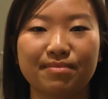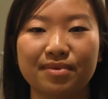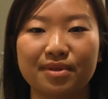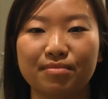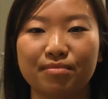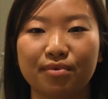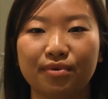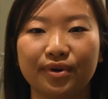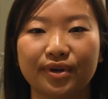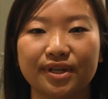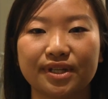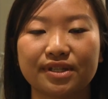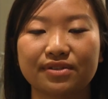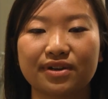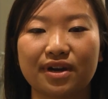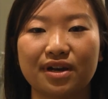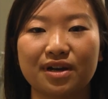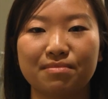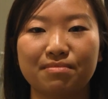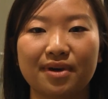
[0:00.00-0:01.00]
in the morning
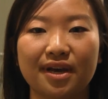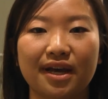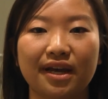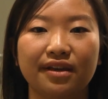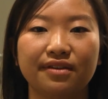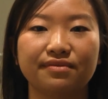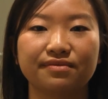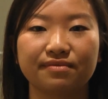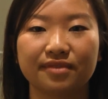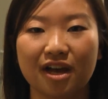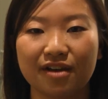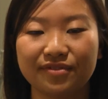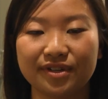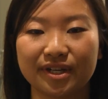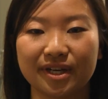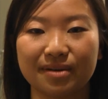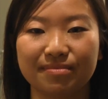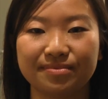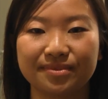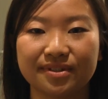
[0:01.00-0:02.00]
surrounded by coffee
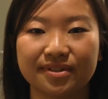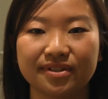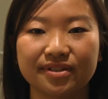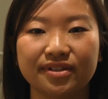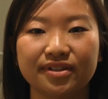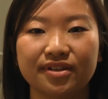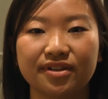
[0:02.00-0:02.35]
cups,